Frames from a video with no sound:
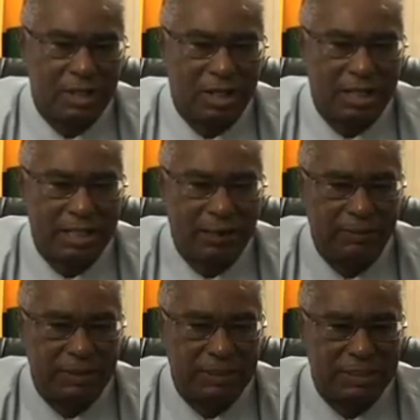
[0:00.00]
And there
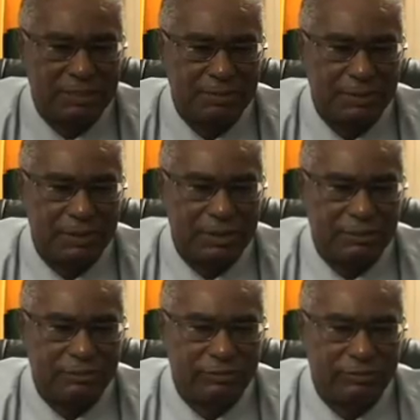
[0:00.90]
was a spirit
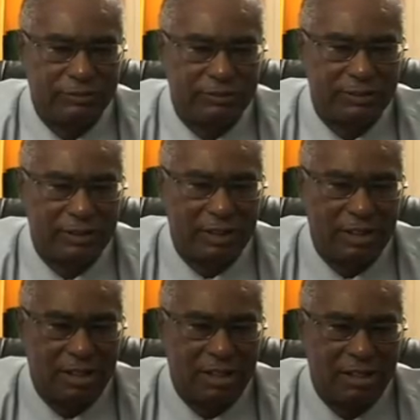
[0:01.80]
of
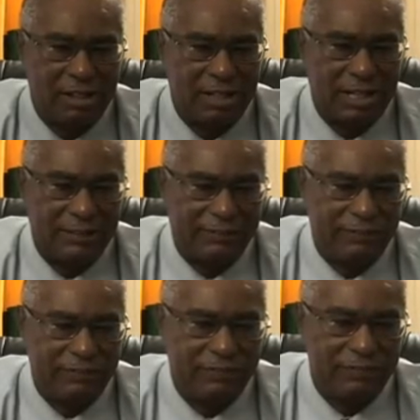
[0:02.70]

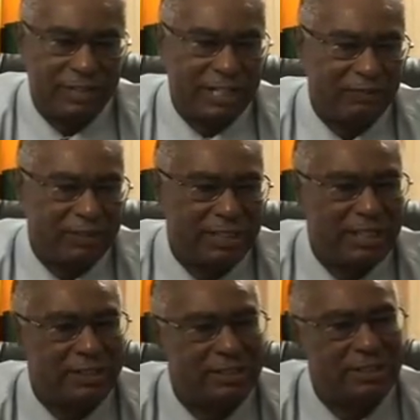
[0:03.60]
life,
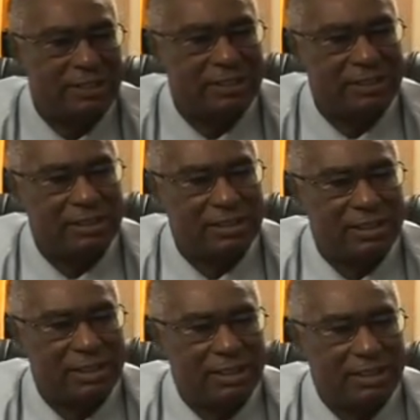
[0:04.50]
liveliness,
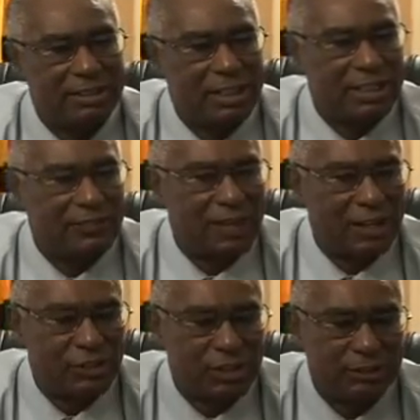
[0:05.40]

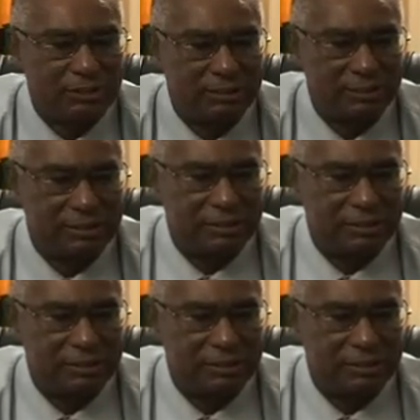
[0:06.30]
satisfaction,